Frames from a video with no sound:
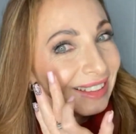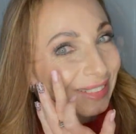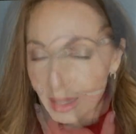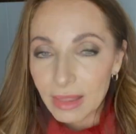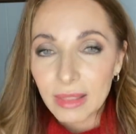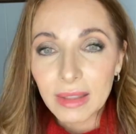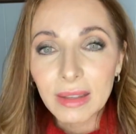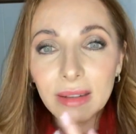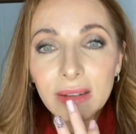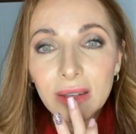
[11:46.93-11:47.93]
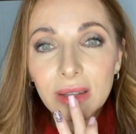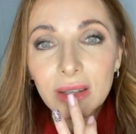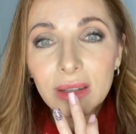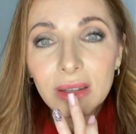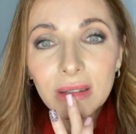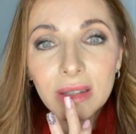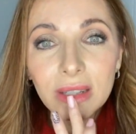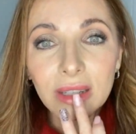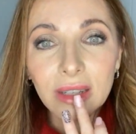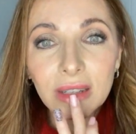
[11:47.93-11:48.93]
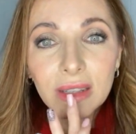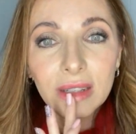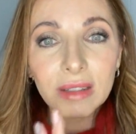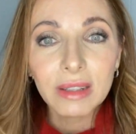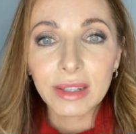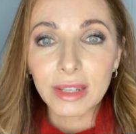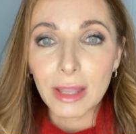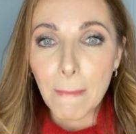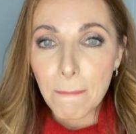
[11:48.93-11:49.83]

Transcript: And then I'm going to take a little honey